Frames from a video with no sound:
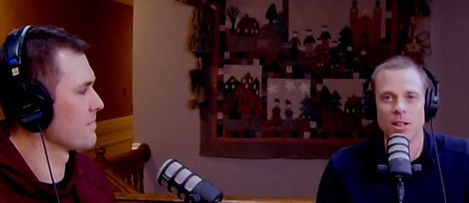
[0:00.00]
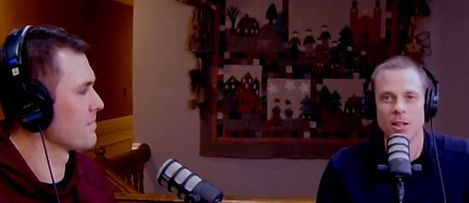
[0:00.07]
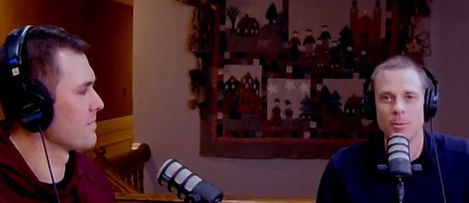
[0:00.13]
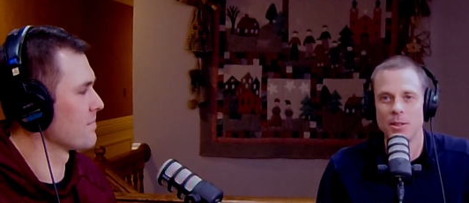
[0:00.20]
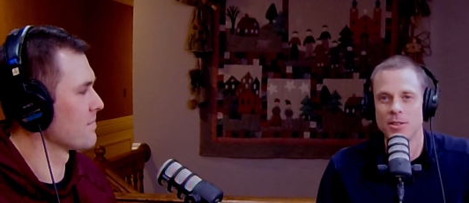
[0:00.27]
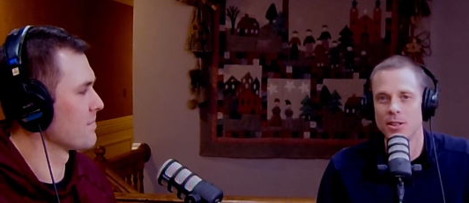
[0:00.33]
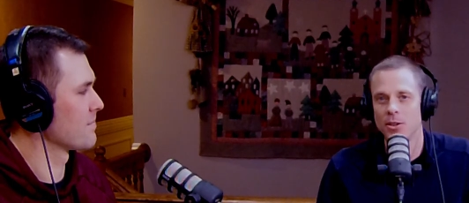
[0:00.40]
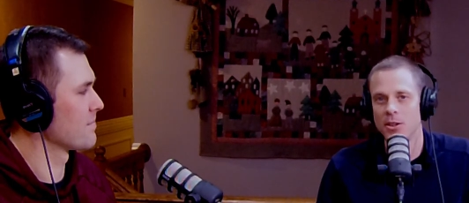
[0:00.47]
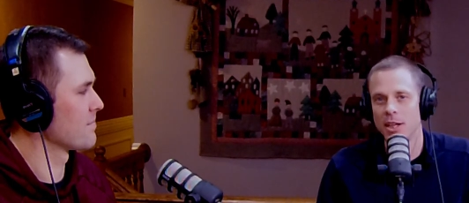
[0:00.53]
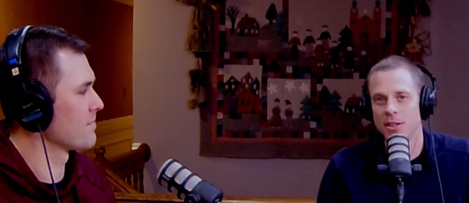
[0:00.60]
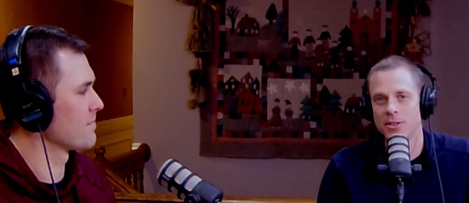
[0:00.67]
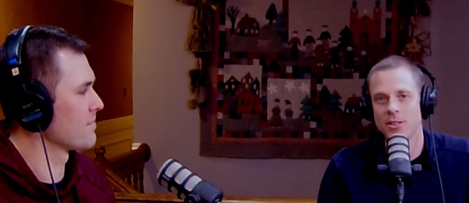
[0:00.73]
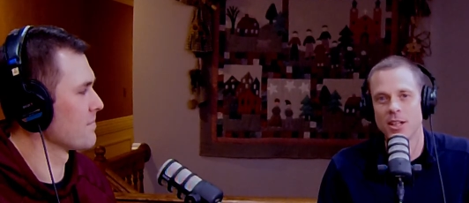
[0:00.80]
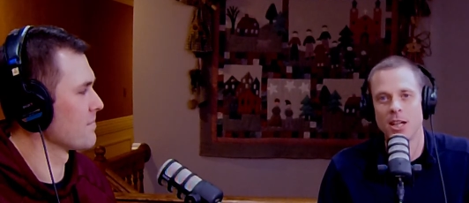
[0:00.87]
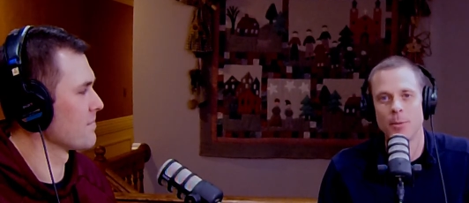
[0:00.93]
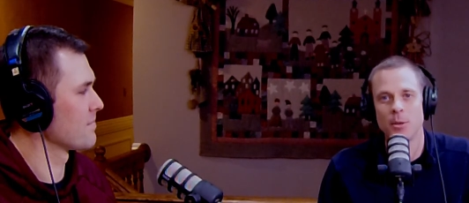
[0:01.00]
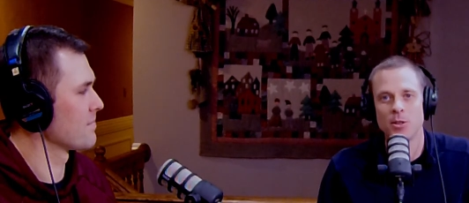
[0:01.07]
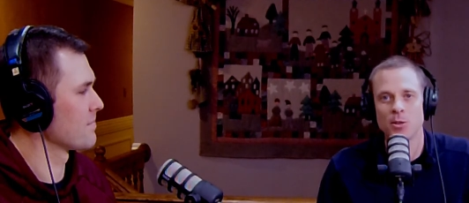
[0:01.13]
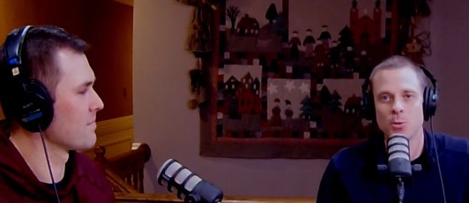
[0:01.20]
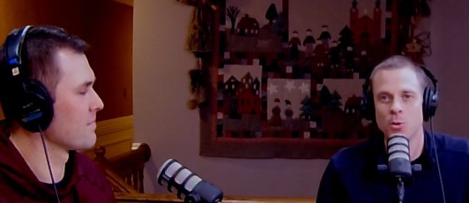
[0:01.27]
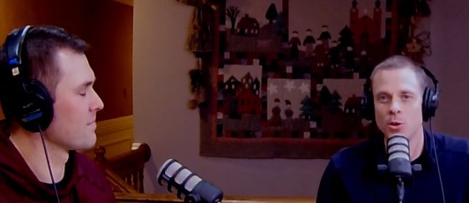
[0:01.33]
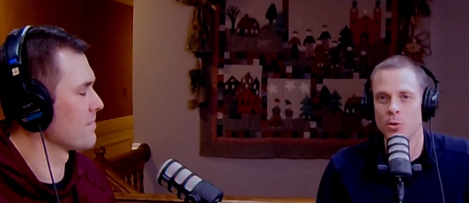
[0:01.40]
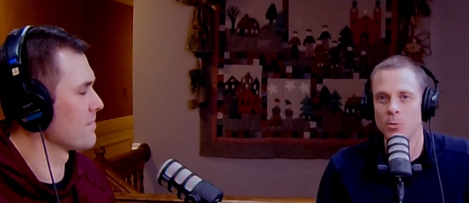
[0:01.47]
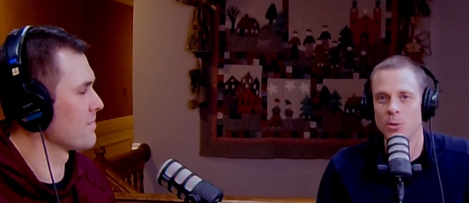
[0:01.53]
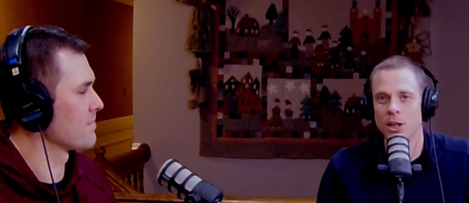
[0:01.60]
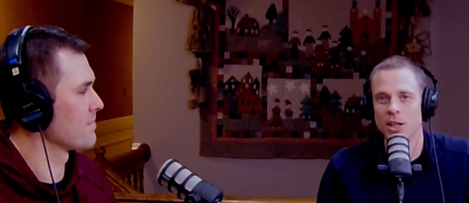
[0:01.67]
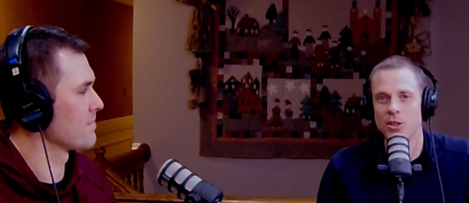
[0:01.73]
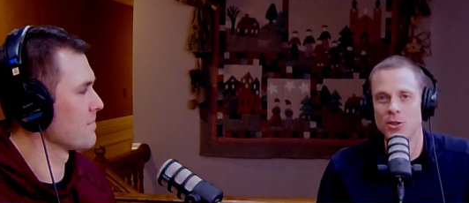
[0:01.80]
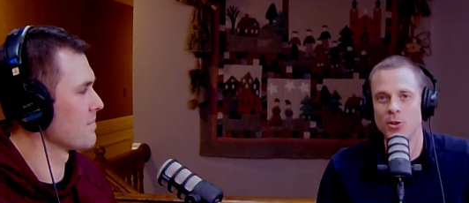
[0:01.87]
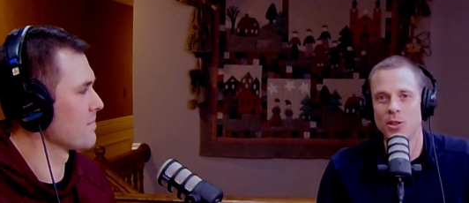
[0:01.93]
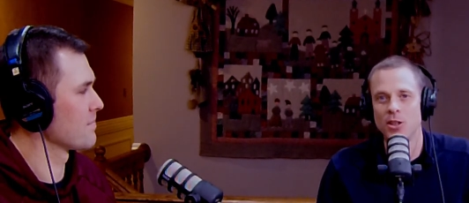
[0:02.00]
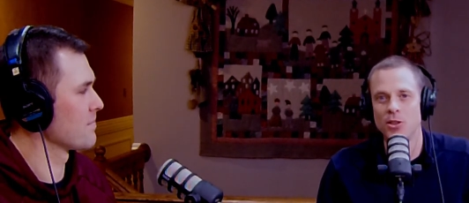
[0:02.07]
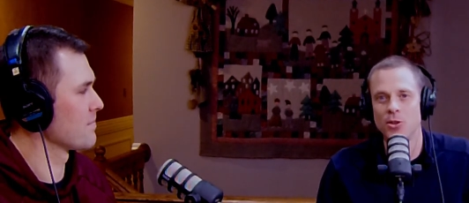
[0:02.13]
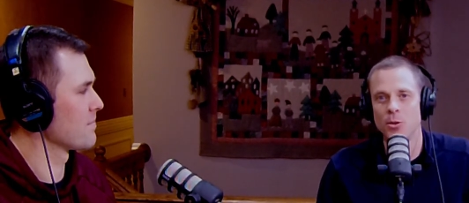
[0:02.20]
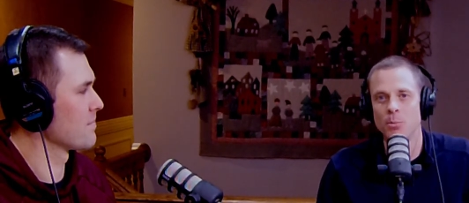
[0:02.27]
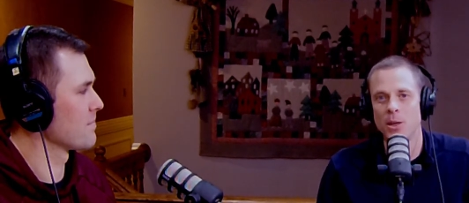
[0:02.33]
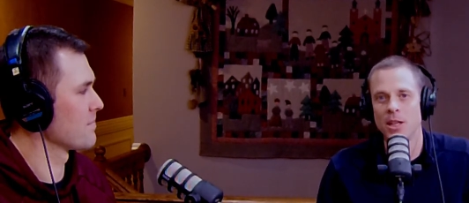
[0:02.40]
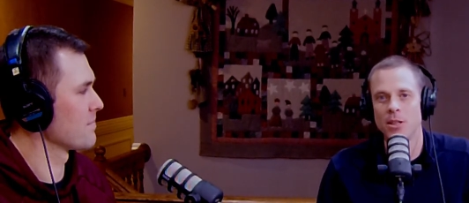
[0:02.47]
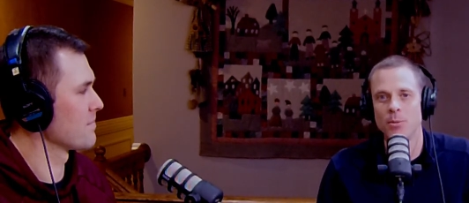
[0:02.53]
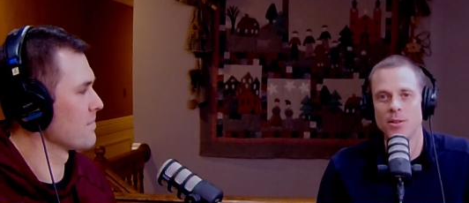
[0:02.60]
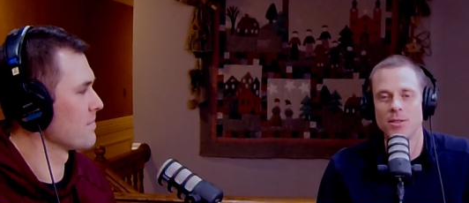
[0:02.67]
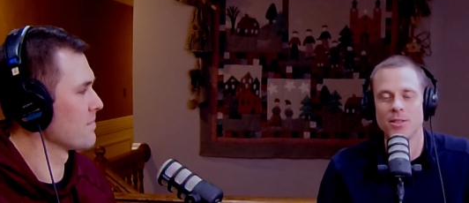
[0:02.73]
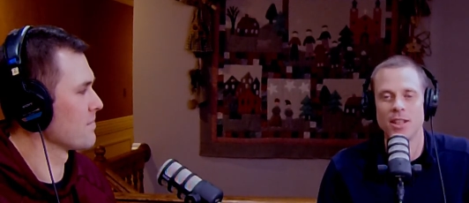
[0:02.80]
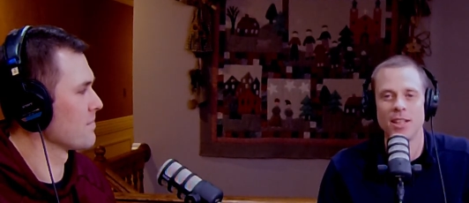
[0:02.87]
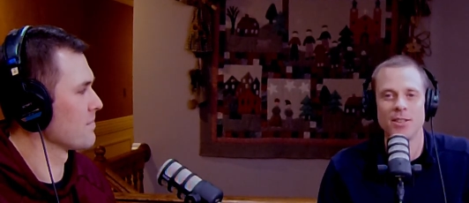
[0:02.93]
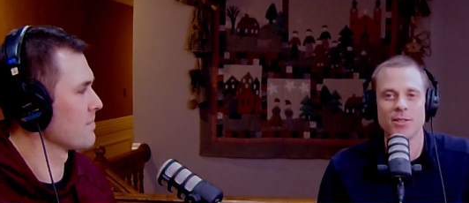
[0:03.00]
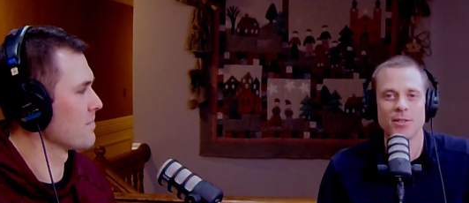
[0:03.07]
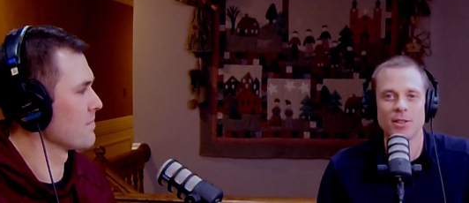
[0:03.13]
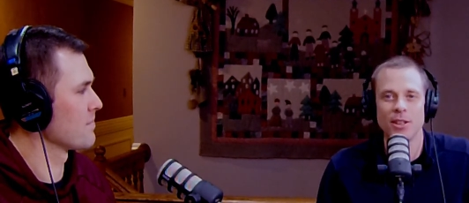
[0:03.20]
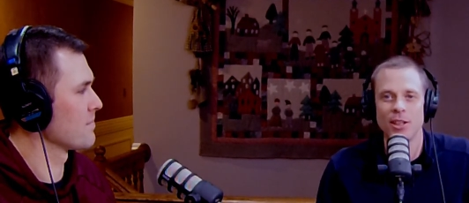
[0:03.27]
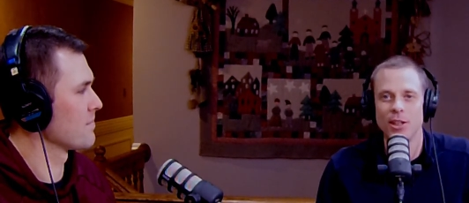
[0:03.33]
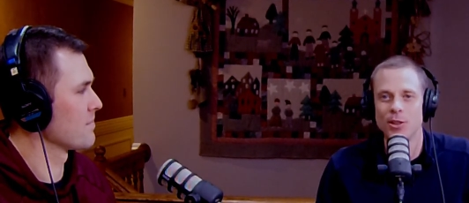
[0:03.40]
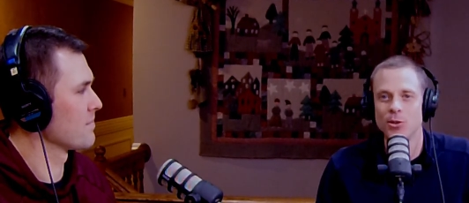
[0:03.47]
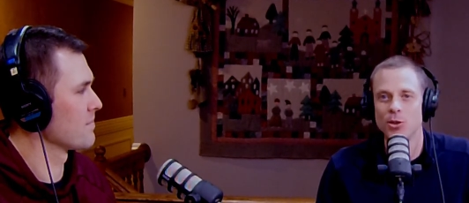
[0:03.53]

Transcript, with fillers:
Speaker 1: Um, until next time, I just want to remind you that you're made to be saints,